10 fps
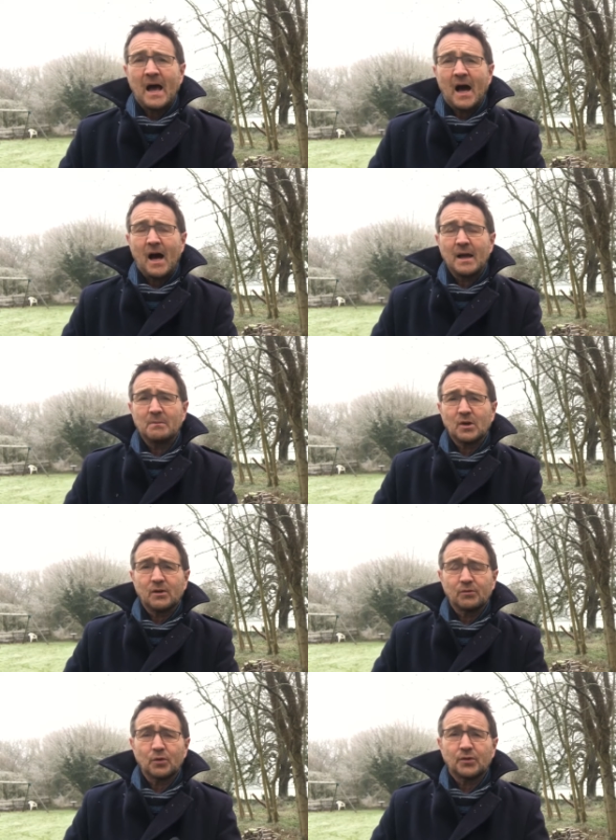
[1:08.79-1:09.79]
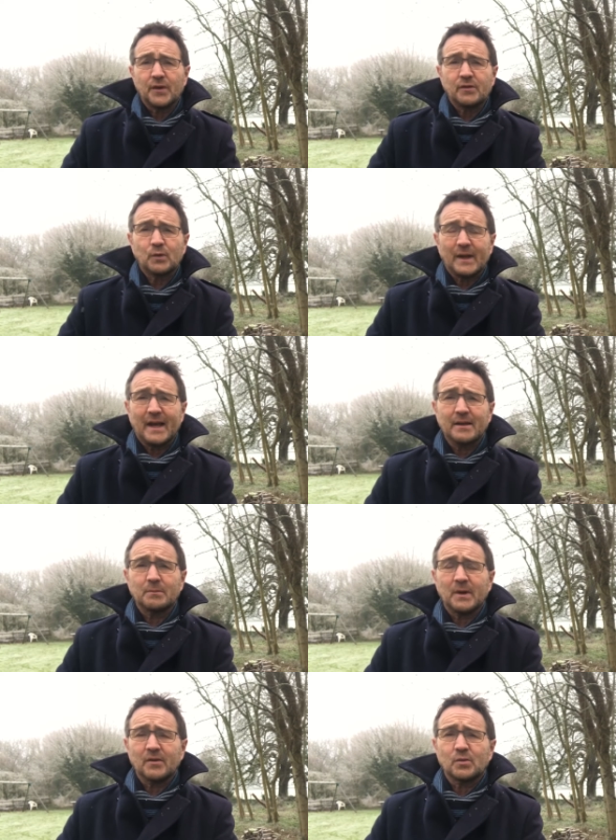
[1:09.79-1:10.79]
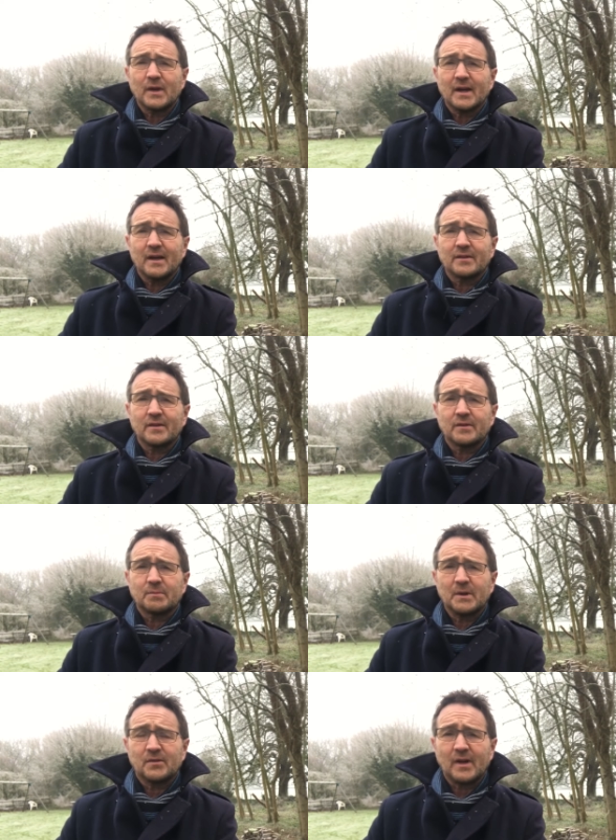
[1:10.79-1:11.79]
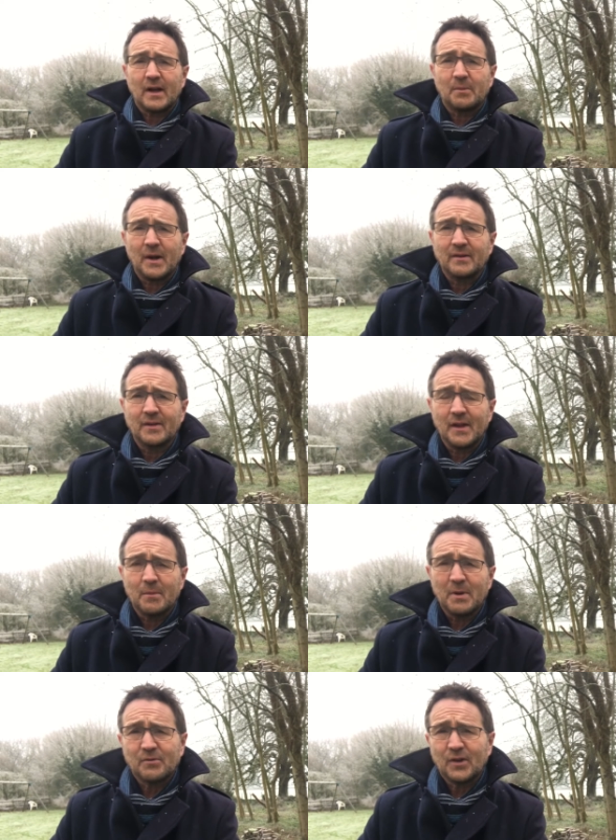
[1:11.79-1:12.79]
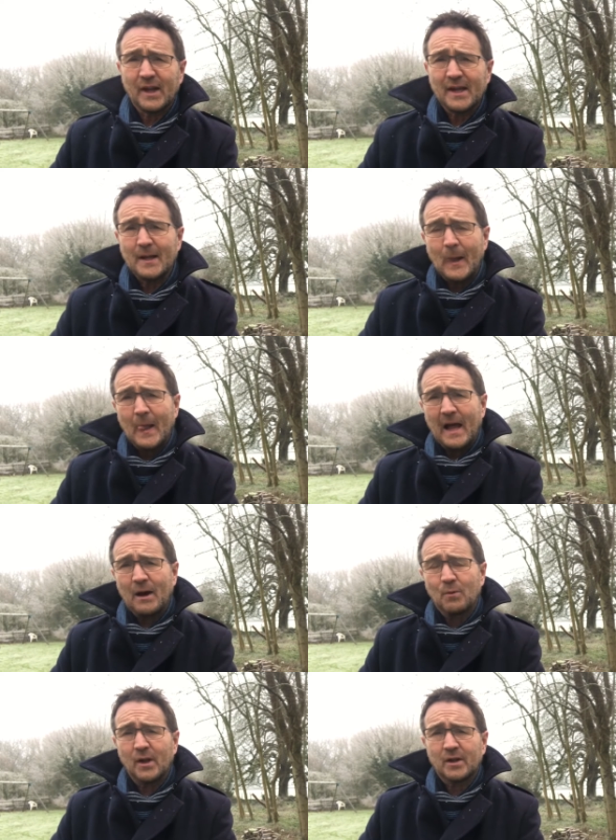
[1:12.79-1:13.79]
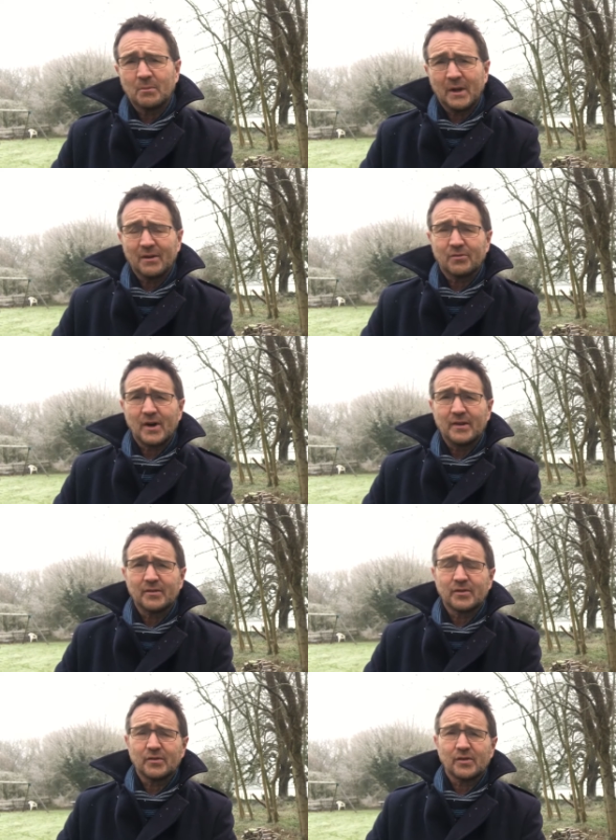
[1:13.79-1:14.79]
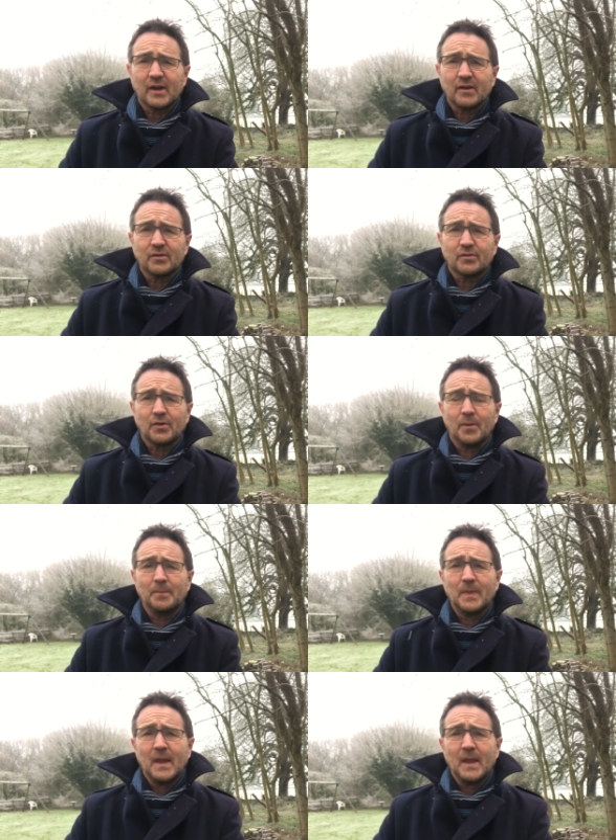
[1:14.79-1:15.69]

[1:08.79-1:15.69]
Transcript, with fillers: I'm looking forward to this weekend because we're going to be celebrating the Epiphany and welcoming friends and singers from